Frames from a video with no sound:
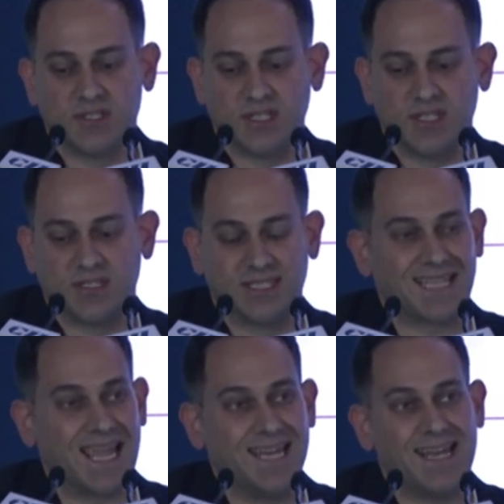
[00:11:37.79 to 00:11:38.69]
is it's
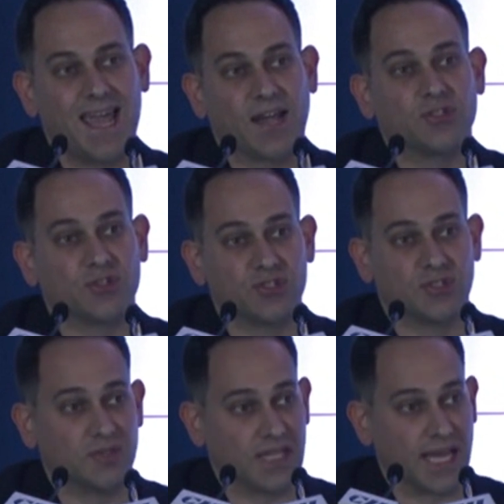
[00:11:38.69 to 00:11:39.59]
8 hectares of
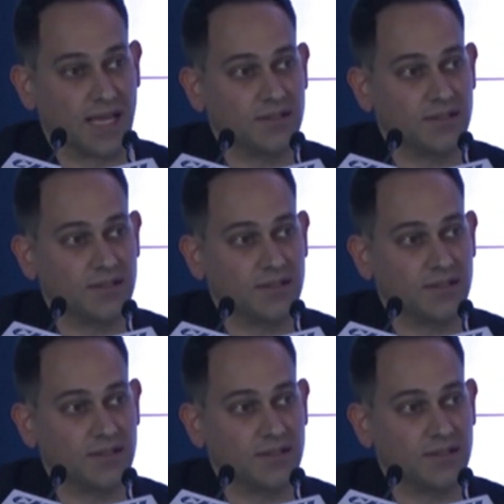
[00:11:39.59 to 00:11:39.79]
land.